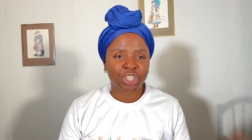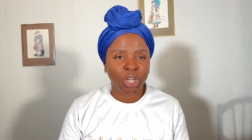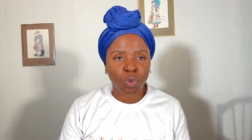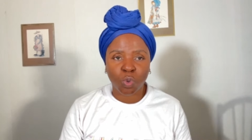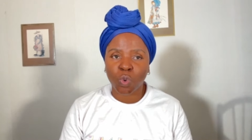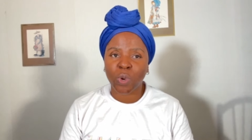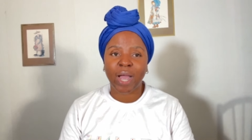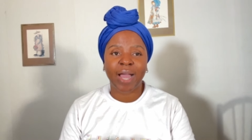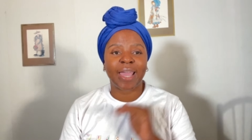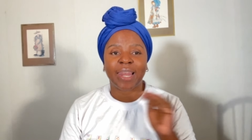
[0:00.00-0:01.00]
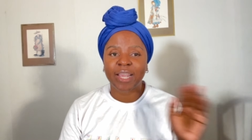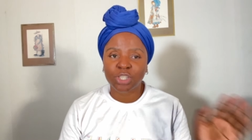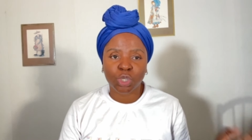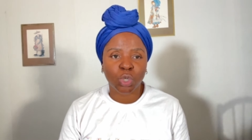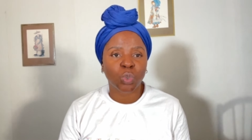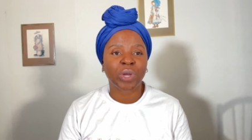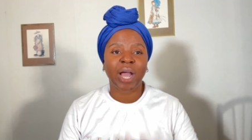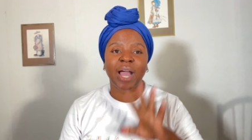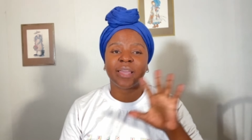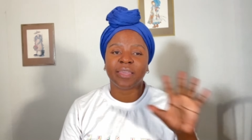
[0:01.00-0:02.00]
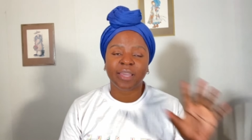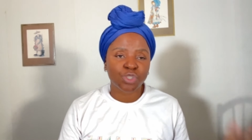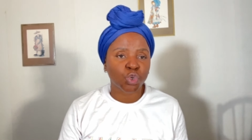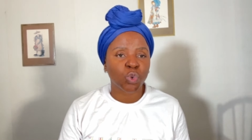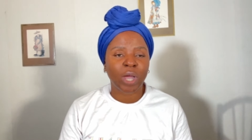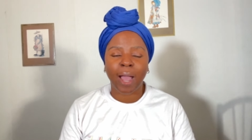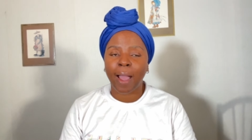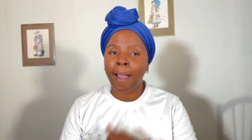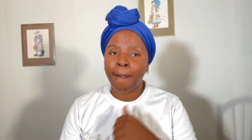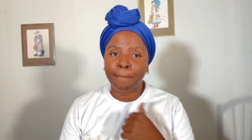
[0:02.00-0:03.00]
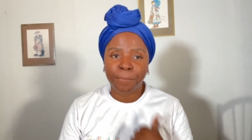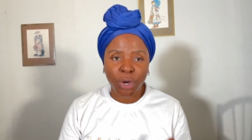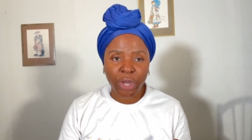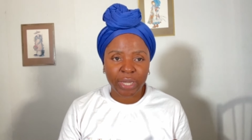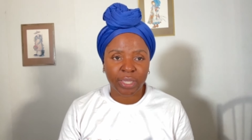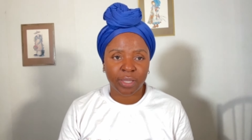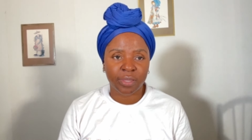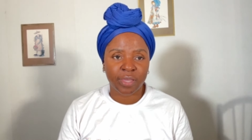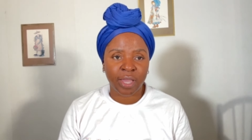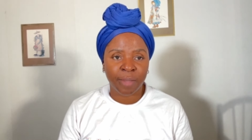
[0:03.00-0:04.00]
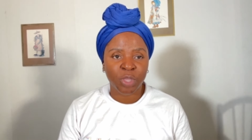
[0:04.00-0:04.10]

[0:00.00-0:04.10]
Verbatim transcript: charcoal cooker, electrical cooker, gas cooker, boiling it there.